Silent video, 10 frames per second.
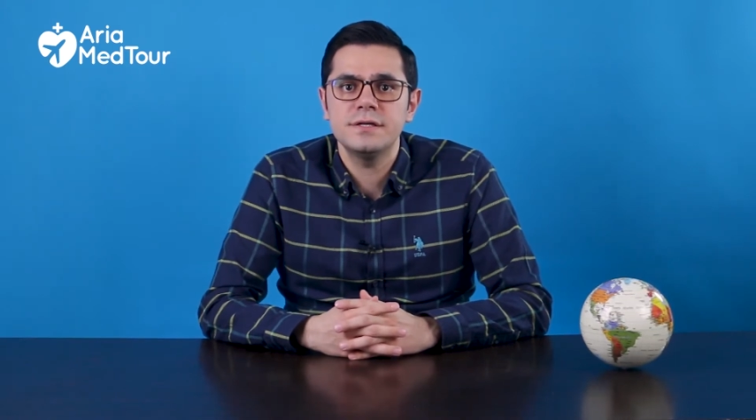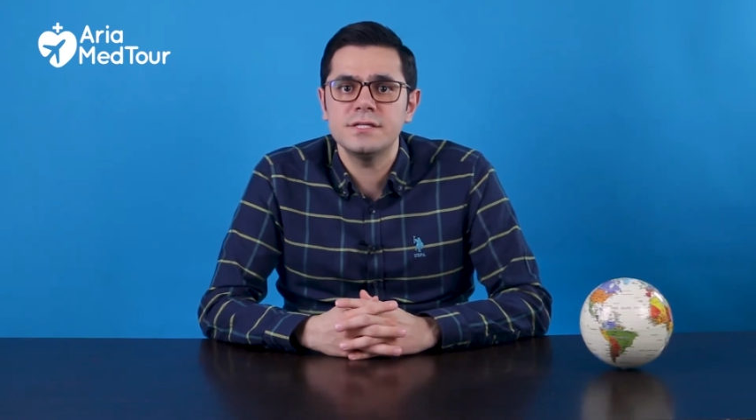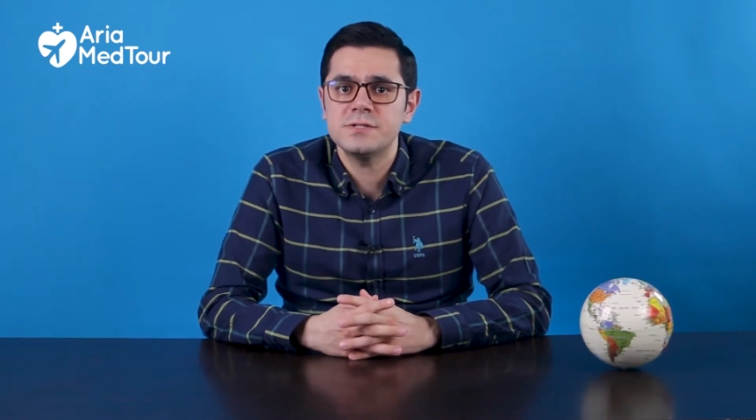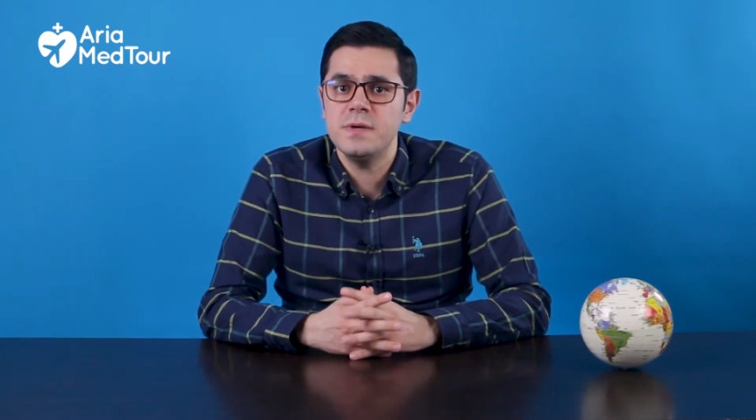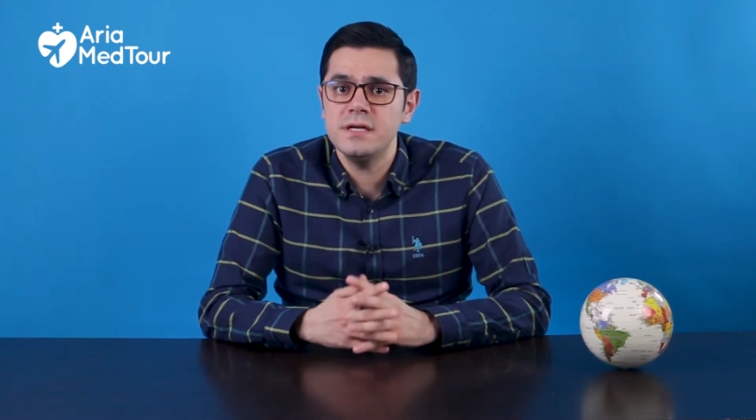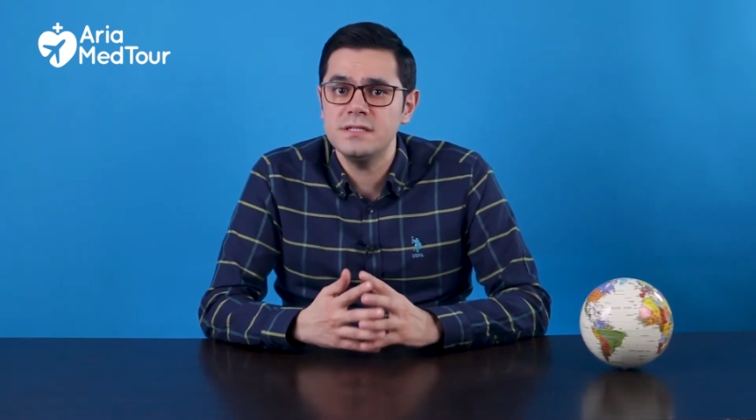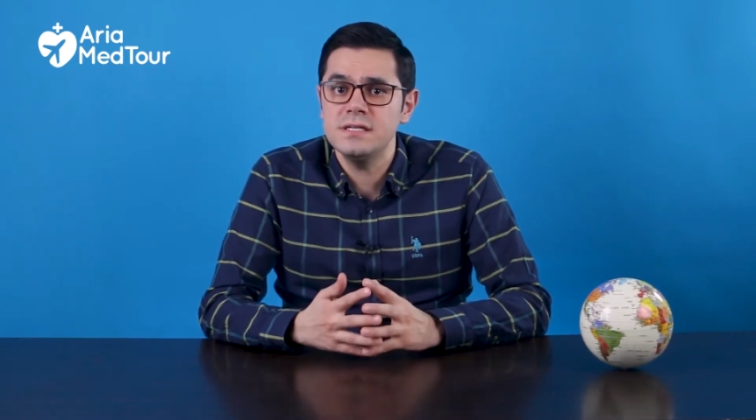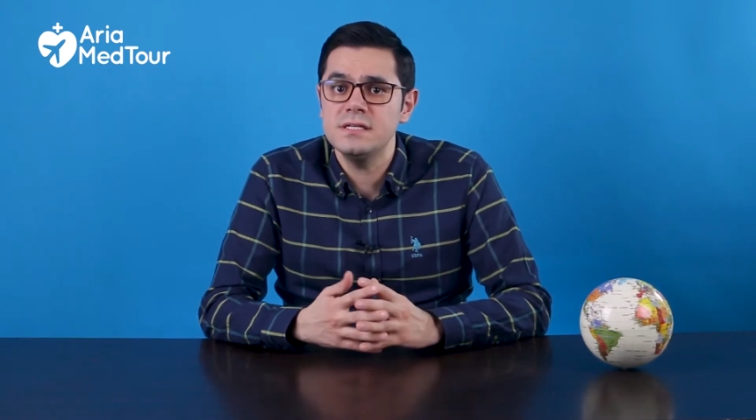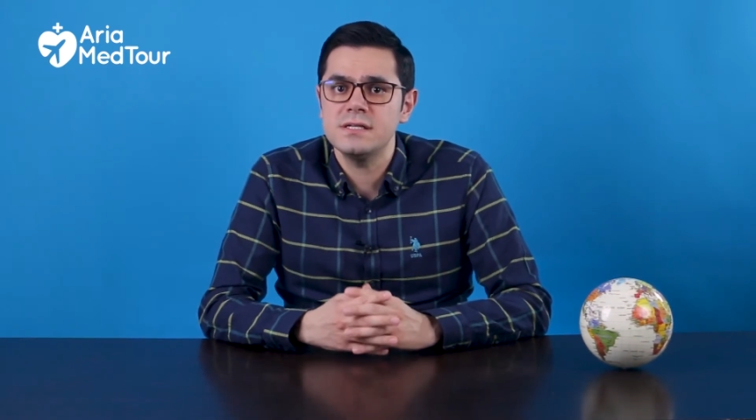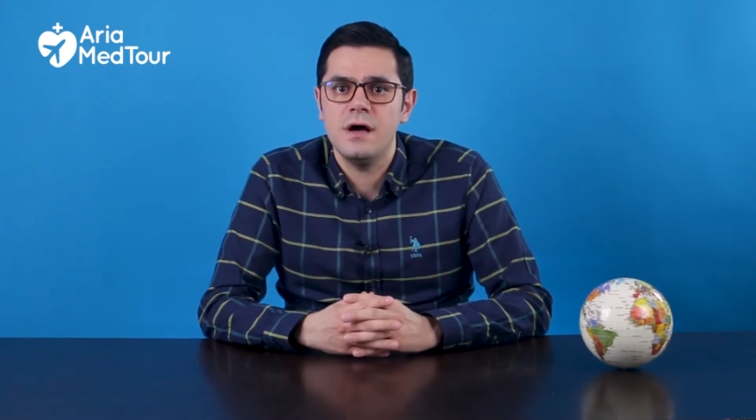
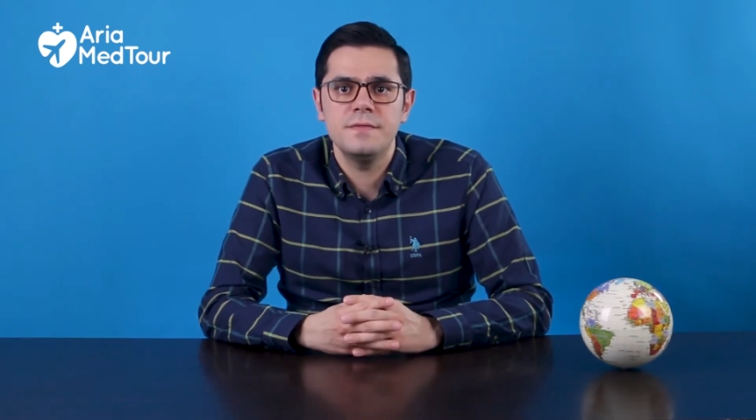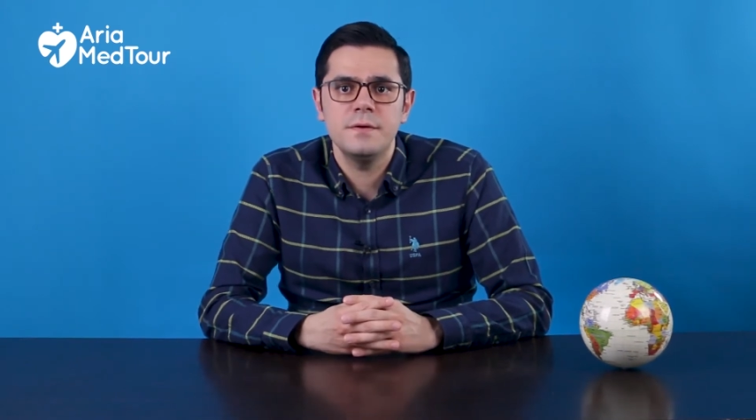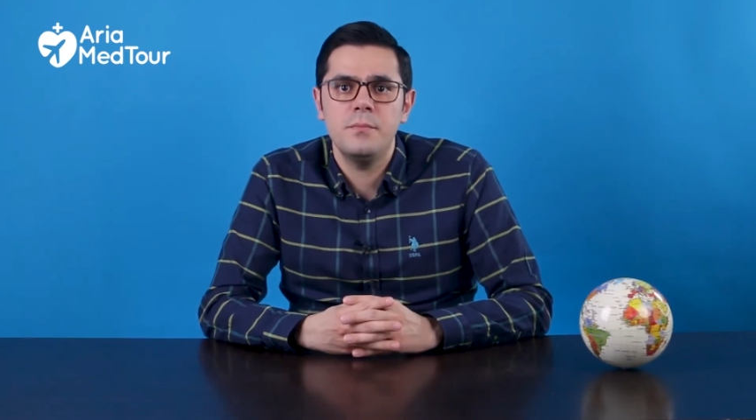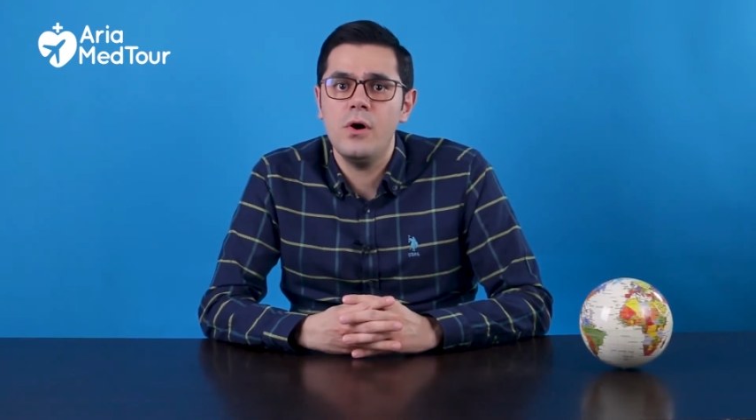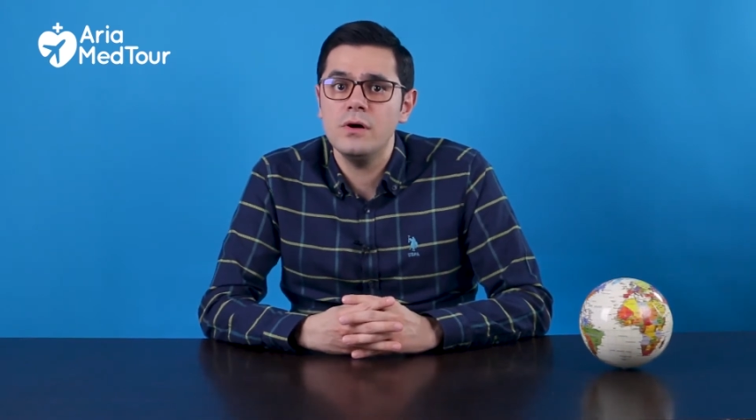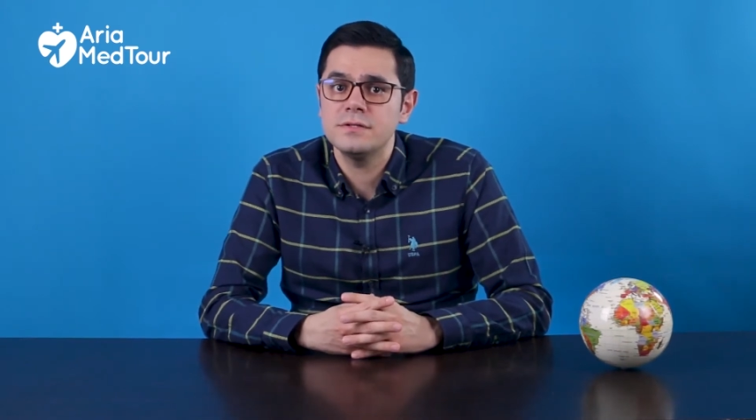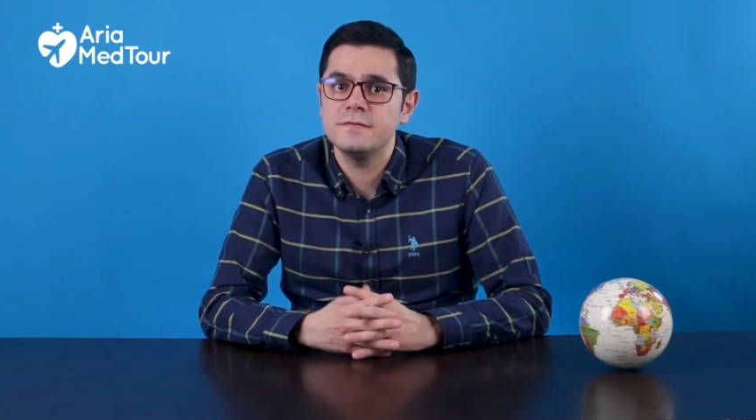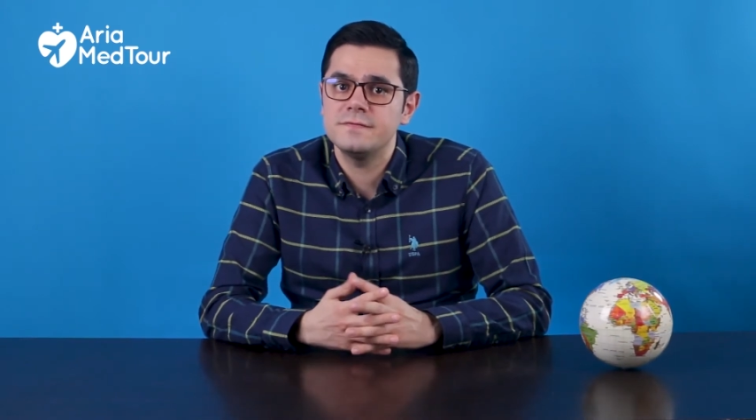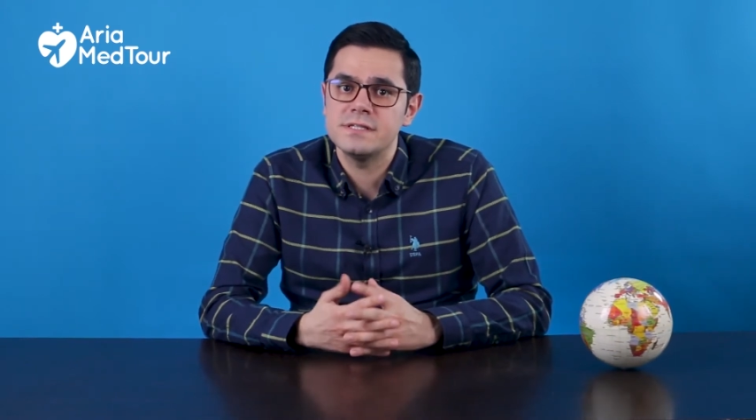expertise on the part of the